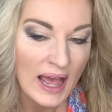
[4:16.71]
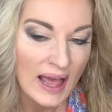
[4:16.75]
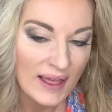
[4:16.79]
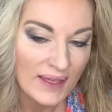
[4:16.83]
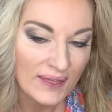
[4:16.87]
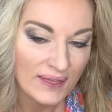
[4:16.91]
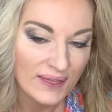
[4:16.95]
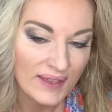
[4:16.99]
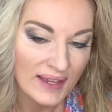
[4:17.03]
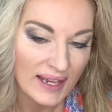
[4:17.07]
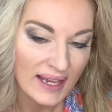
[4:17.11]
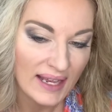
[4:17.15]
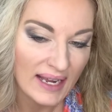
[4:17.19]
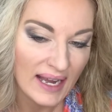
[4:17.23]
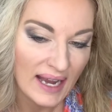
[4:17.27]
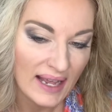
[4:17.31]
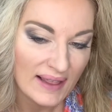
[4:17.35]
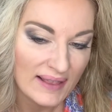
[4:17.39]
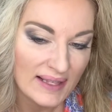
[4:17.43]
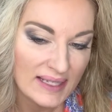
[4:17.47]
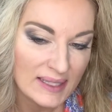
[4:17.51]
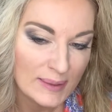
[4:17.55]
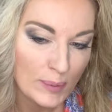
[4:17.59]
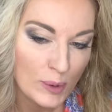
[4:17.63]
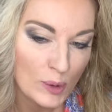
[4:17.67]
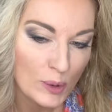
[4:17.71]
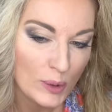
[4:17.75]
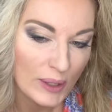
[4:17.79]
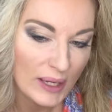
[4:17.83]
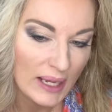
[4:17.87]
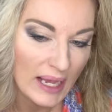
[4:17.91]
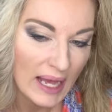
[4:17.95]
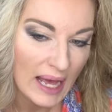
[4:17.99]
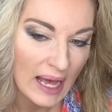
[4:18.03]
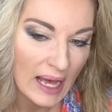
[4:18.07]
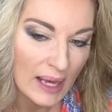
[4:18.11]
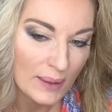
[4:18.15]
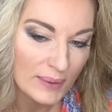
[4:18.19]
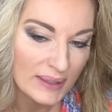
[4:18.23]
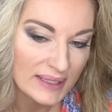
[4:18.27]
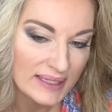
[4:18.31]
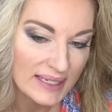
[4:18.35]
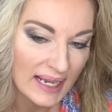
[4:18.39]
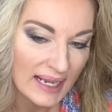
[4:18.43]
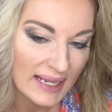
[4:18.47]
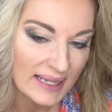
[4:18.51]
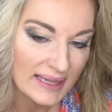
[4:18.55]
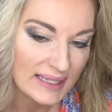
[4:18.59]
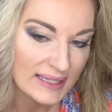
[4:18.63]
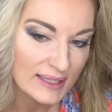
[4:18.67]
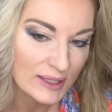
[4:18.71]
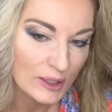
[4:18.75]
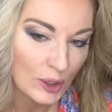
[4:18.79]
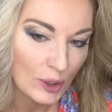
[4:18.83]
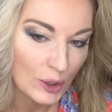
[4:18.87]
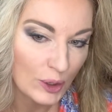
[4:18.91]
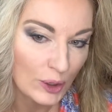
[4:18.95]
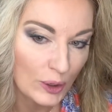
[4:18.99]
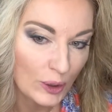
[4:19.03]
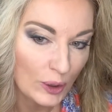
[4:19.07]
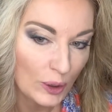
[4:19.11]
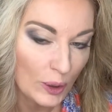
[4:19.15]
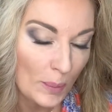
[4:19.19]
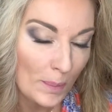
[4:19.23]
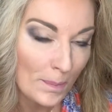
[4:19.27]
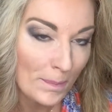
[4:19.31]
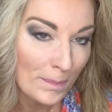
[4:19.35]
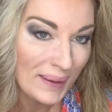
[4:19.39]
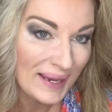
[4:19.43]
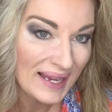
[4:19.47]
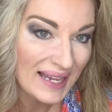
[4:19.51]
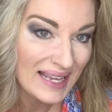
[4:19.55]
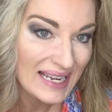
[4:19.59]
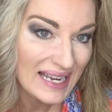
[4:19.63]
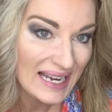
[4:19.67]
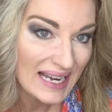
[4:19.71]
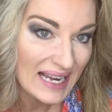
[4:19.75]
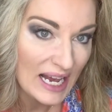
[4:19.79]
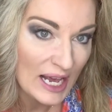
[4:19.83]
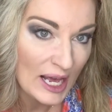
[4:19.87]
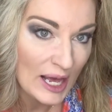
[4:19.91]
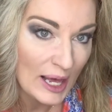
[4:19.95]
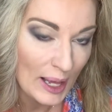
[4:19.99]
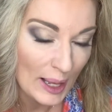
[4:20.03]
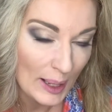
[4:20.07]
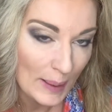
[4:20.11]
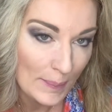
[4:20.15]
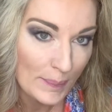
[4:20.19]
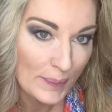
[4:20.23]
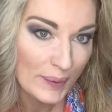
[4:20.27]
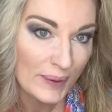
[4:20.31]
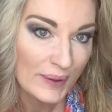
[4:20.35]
then at this point I would take this curl, pin it up,